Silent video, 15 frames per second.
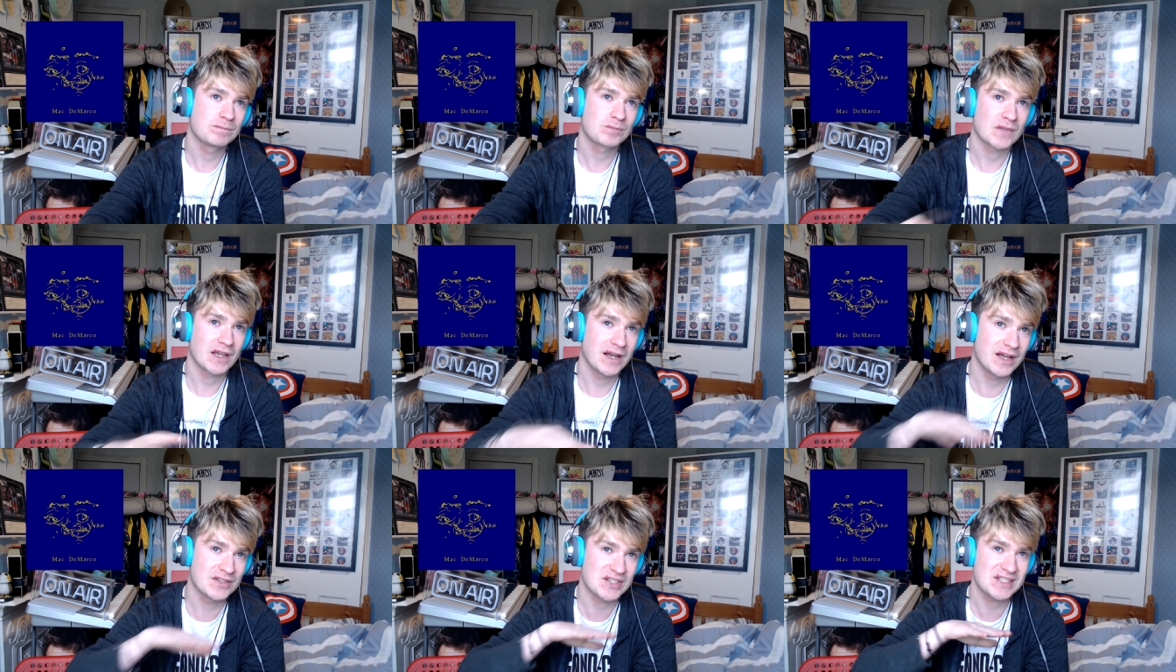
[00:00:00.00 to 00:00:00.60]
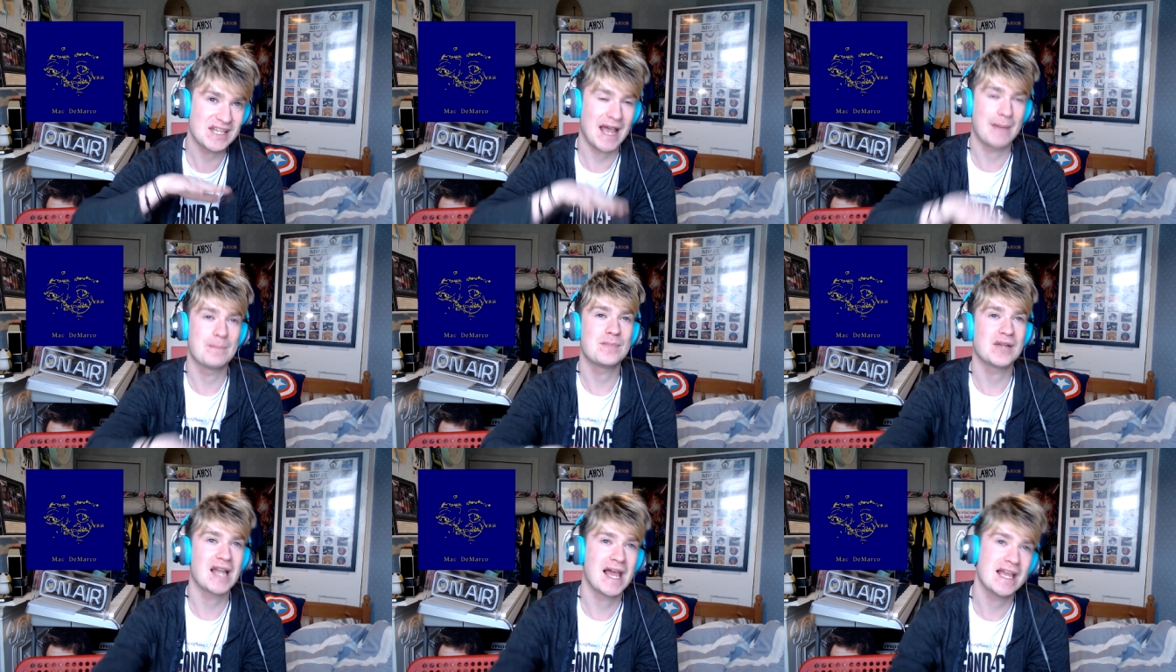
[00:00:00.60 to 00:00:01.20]
as a
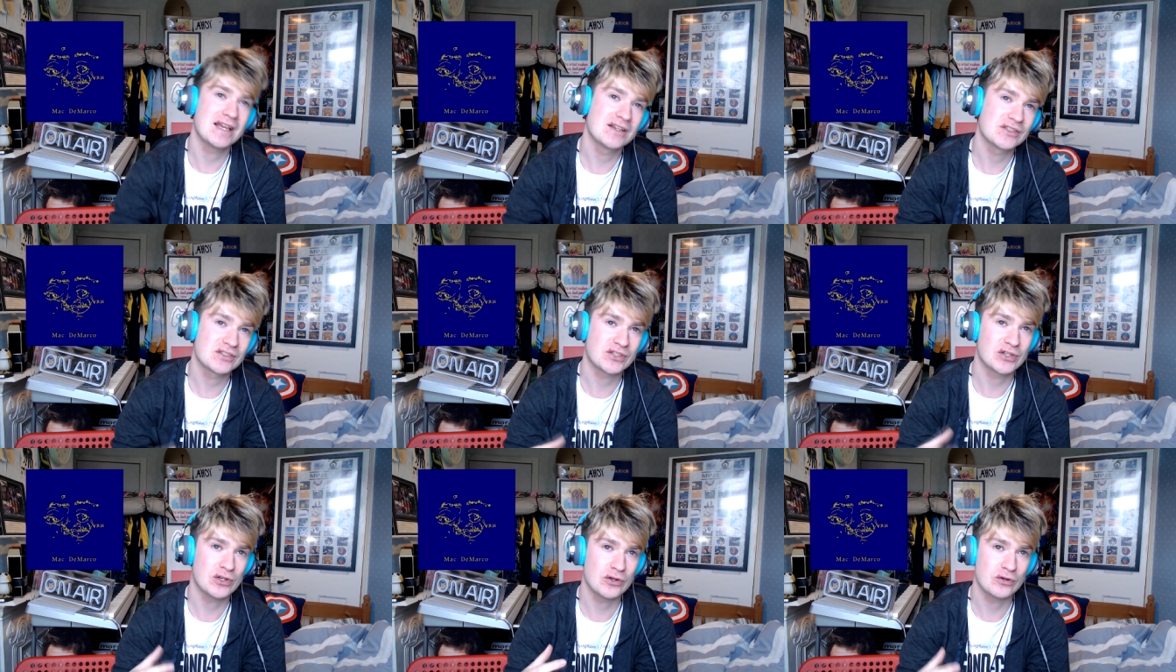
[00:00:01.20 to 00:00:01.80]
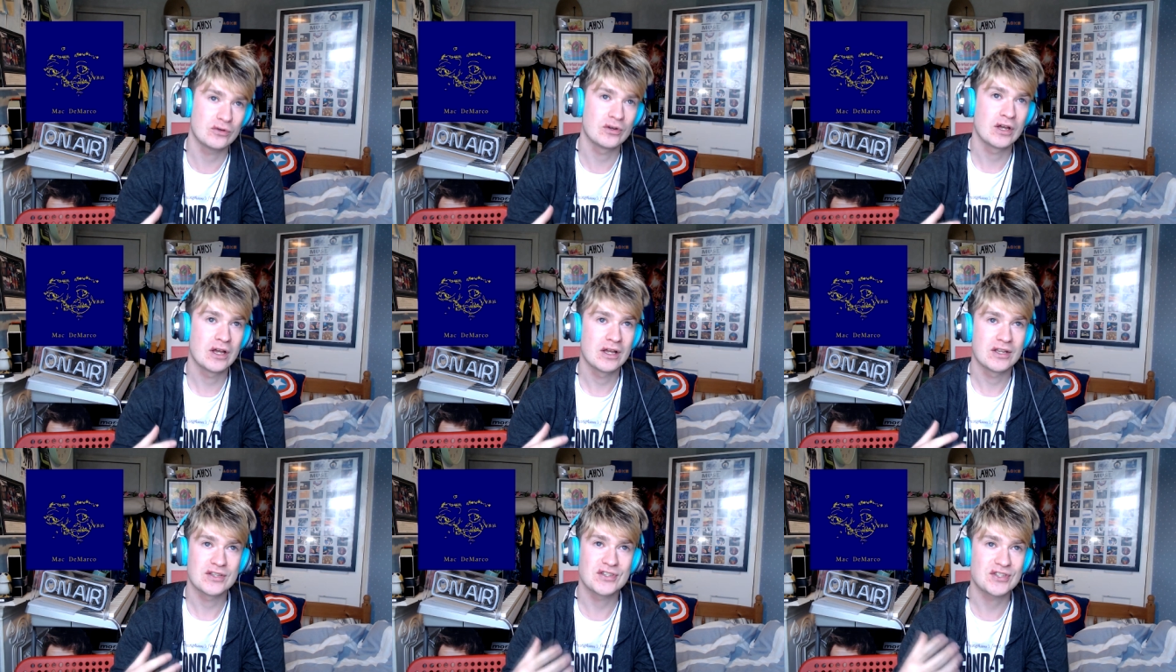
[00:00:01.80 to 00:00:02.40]
template to
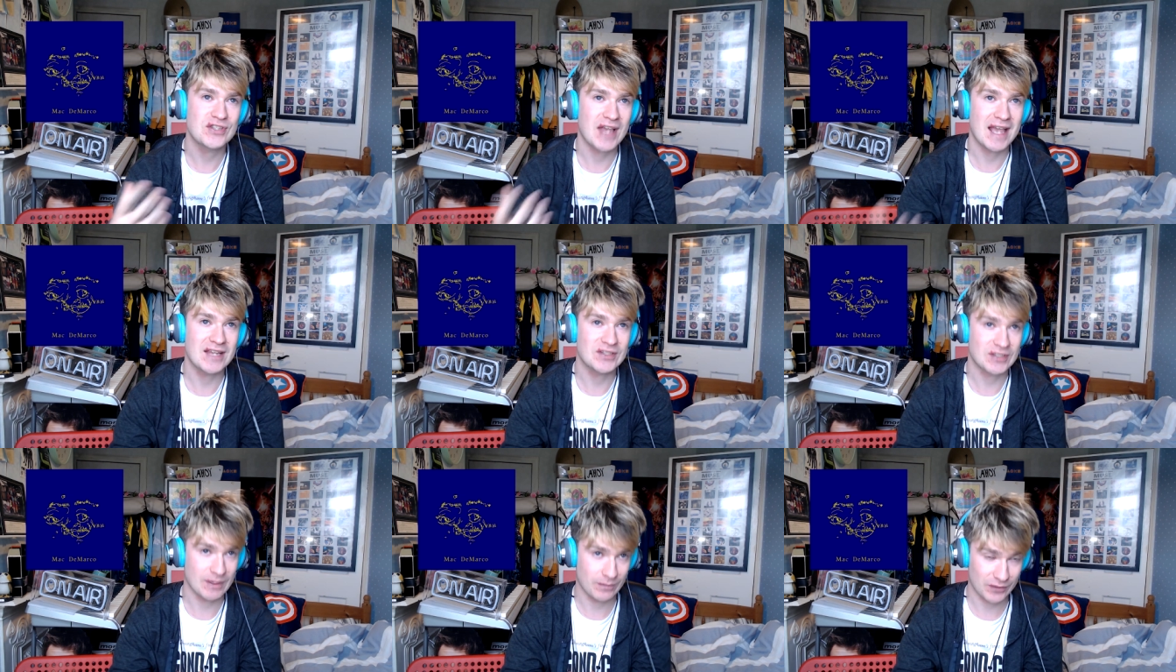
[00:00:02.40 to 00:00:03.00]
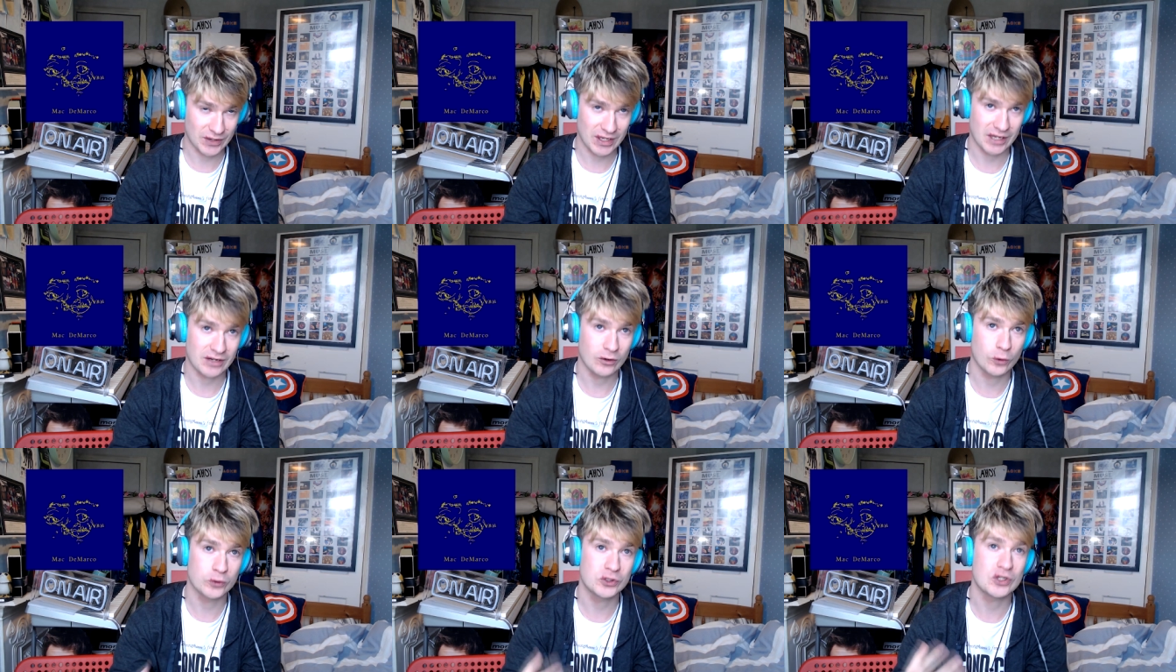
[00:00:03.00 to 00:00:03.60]
say something
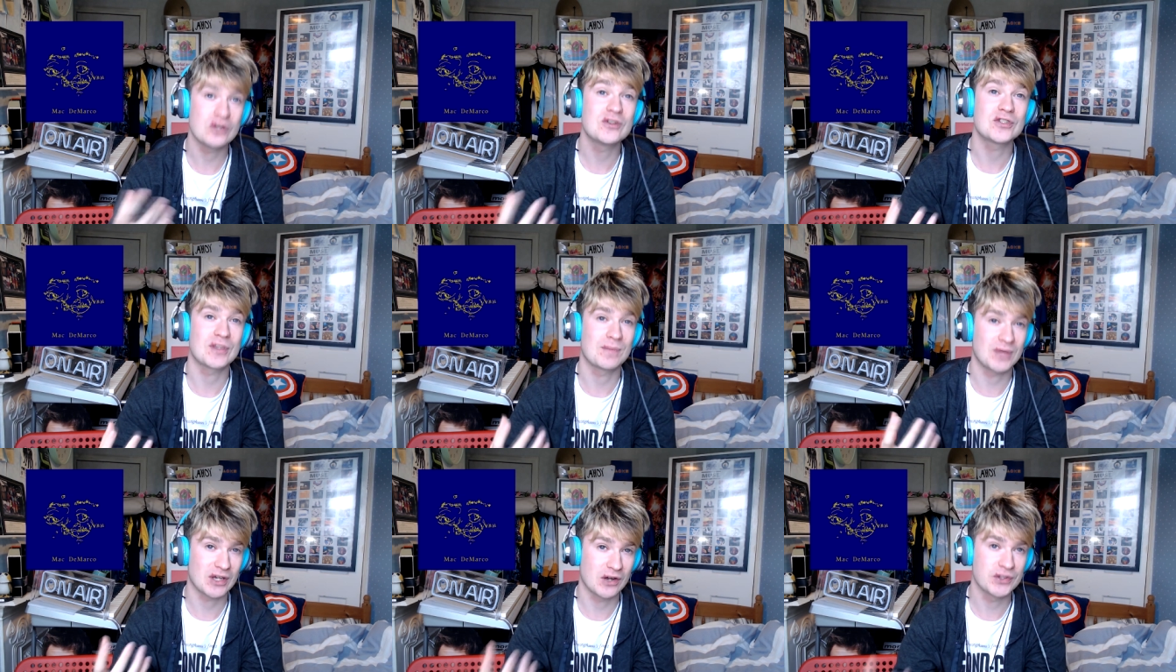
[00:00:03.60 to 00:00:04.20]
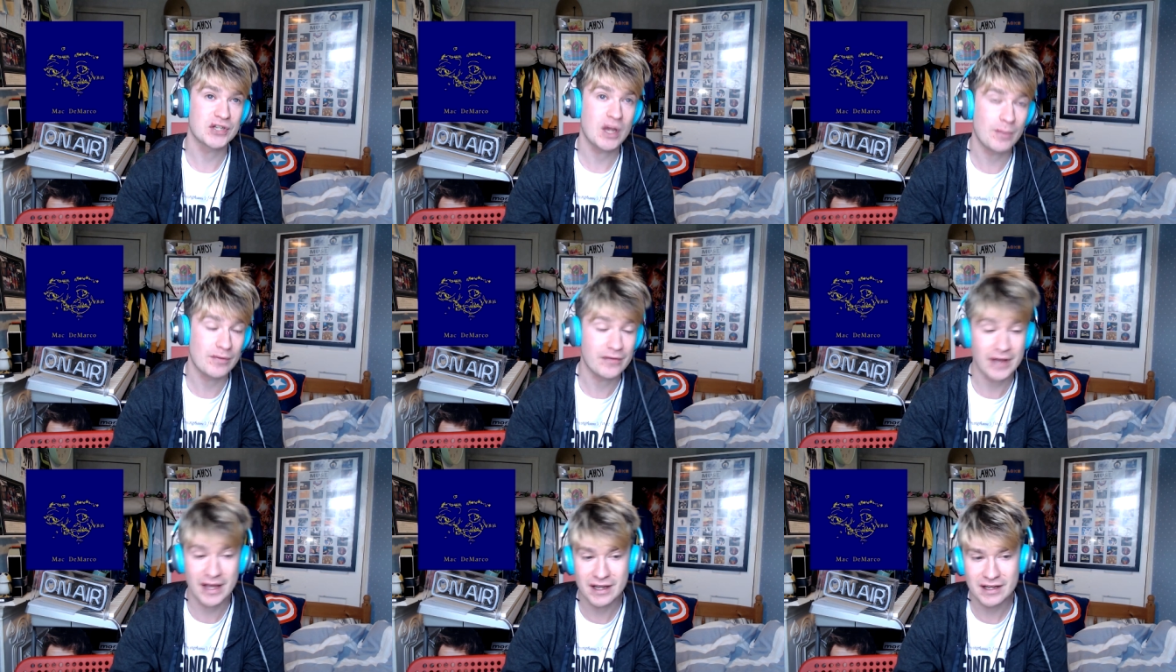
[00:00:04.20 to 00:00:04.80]
or do something on top
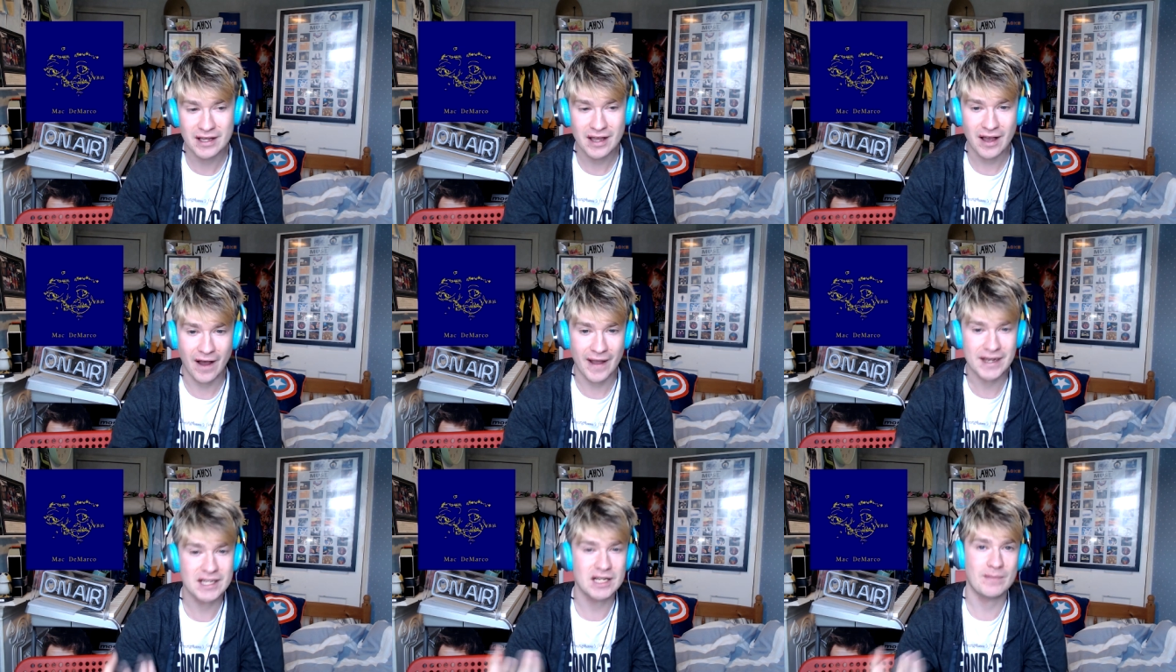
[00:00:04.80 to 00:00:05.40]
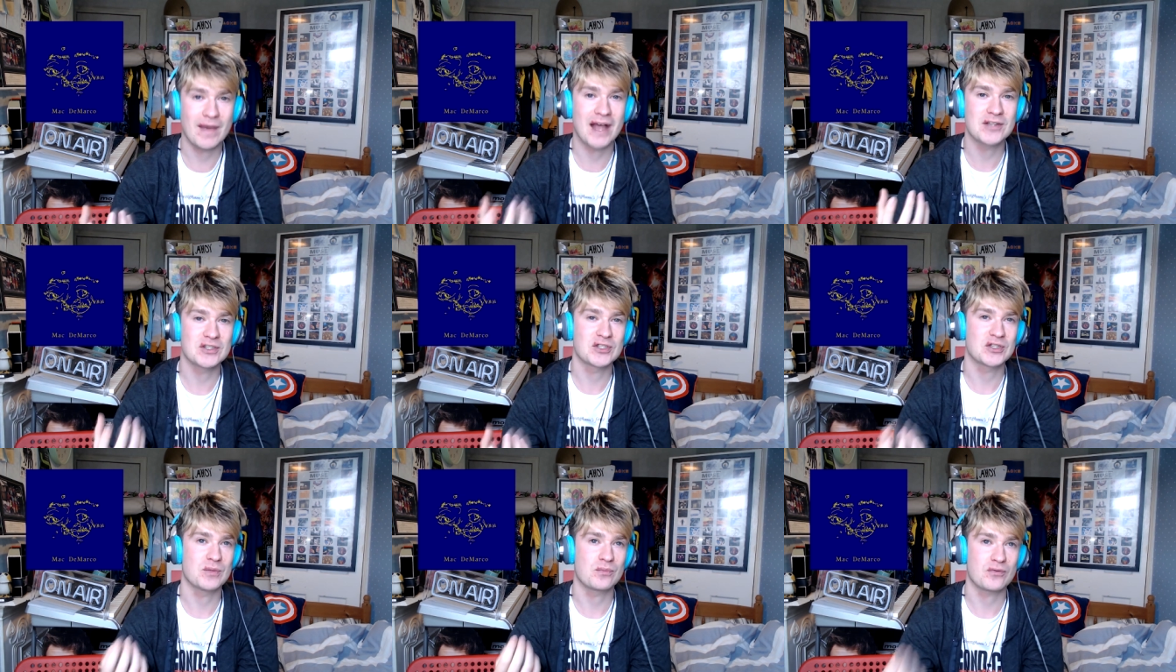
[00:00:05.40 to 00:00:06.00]
of it, I could imagine
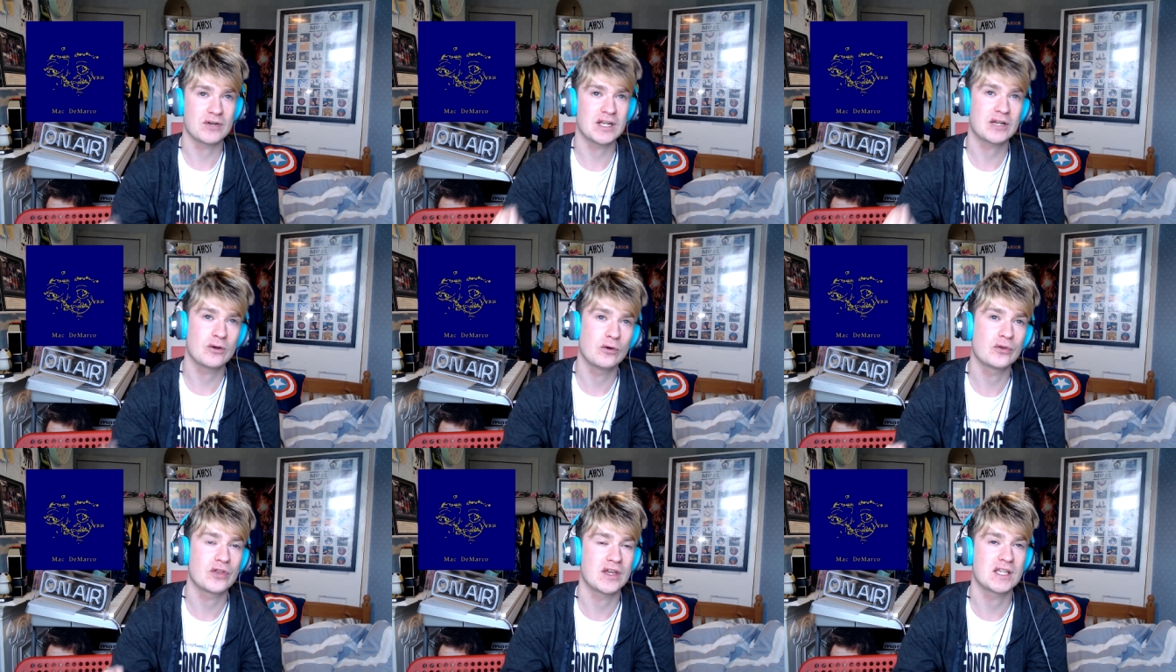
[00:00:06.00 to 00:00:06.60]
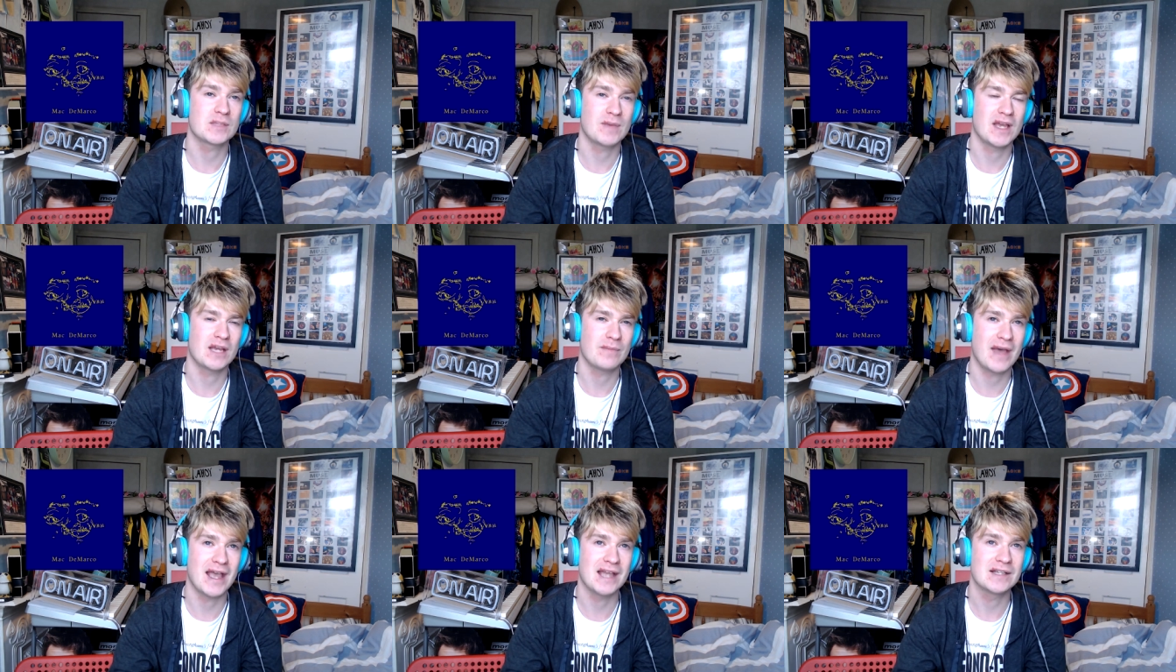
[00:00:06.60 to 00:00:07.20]
some pretty cool things being
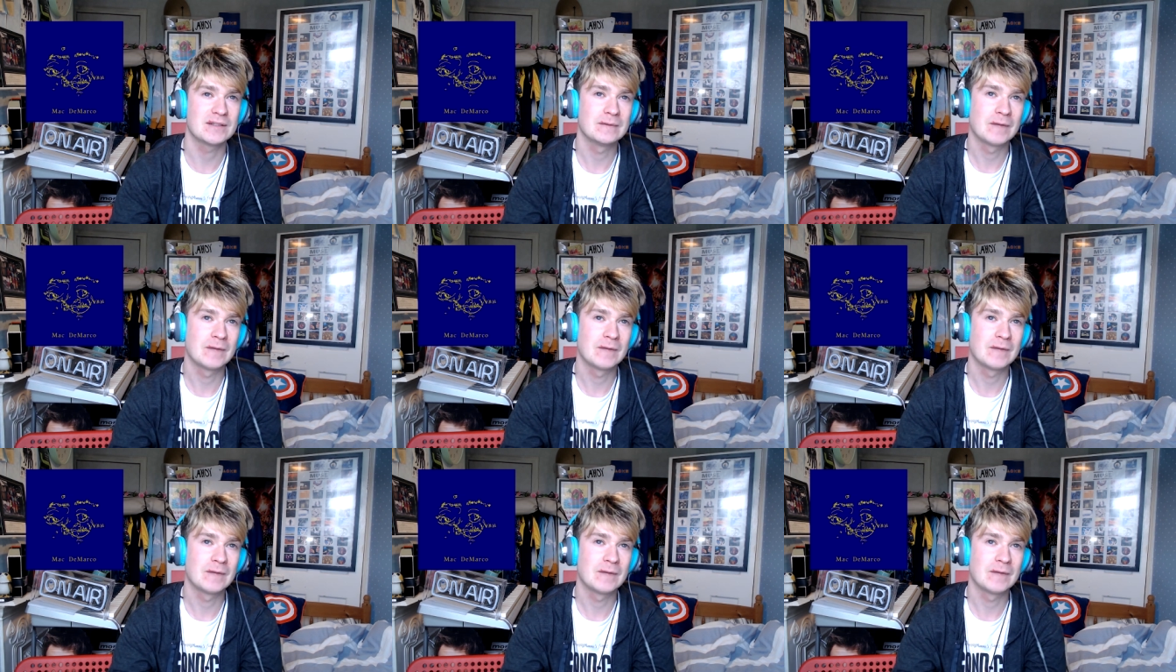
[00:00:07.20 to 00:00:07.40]
made.